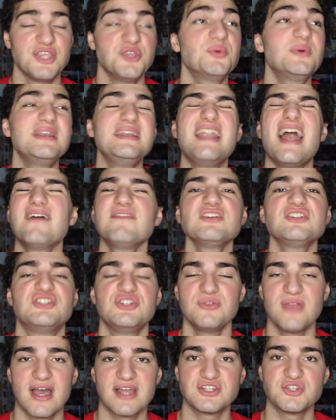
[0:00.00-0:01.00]
You would never
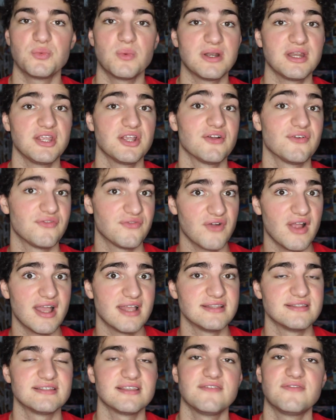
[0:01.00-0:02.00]
do that to one of your
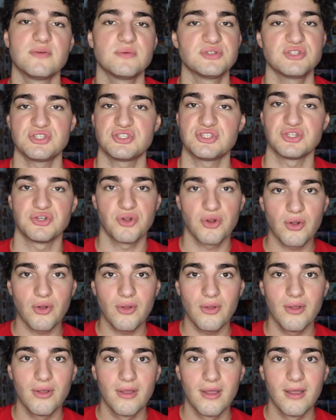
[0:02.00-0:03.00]
friends if it was just a
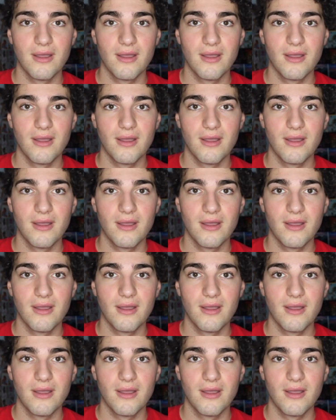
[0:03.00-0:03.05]
girl.